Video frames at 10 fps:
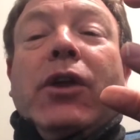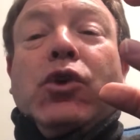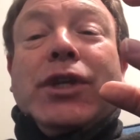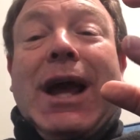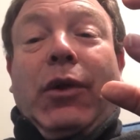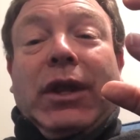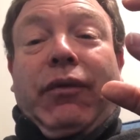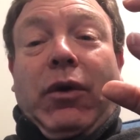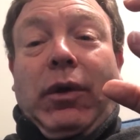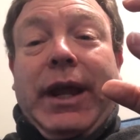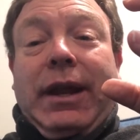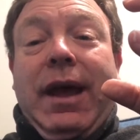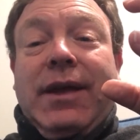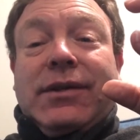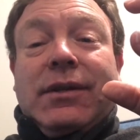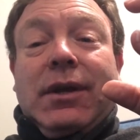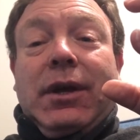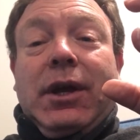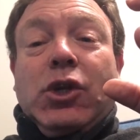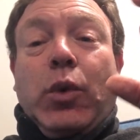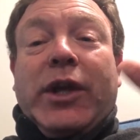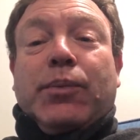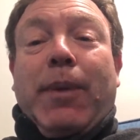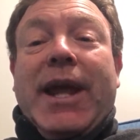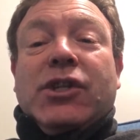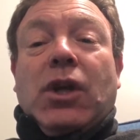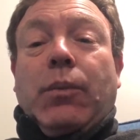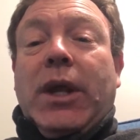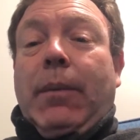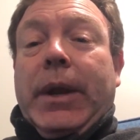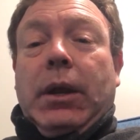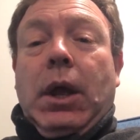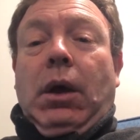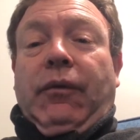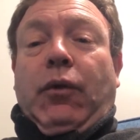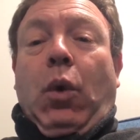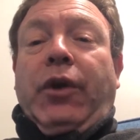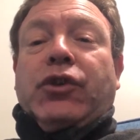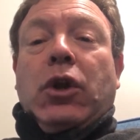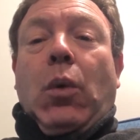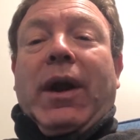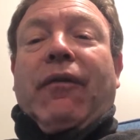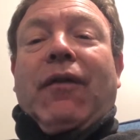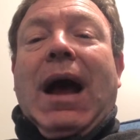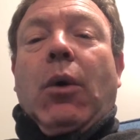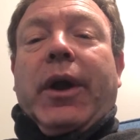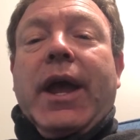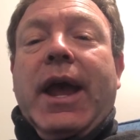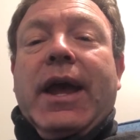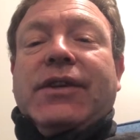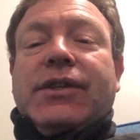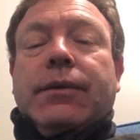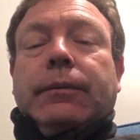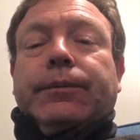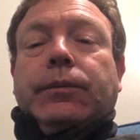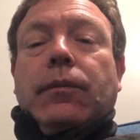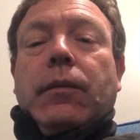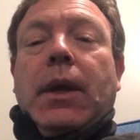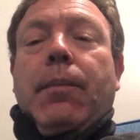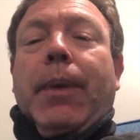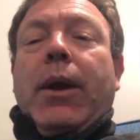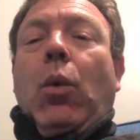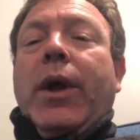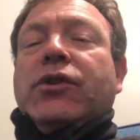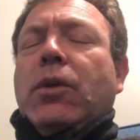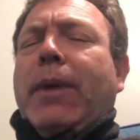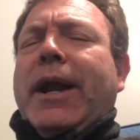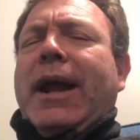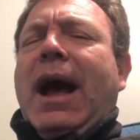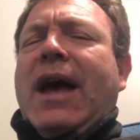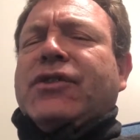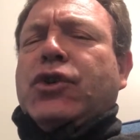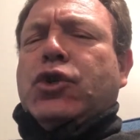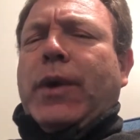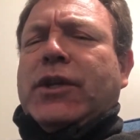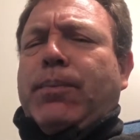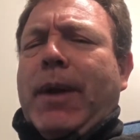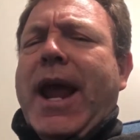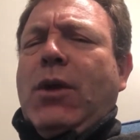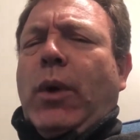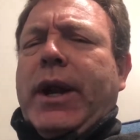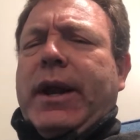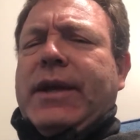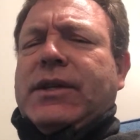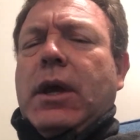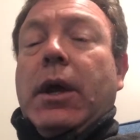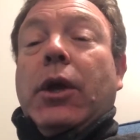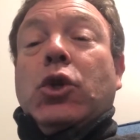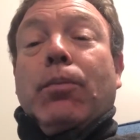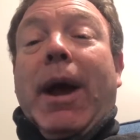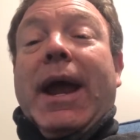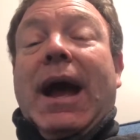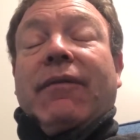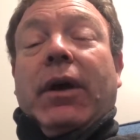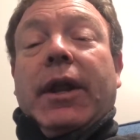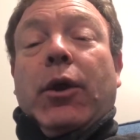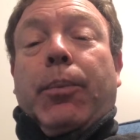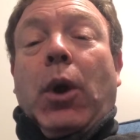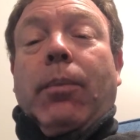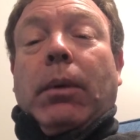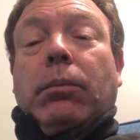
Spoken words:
You see how difficult it is to explain something? I mean, of course you know what a flower is, but when somebody asks you to explain what it is, you might have a little problem.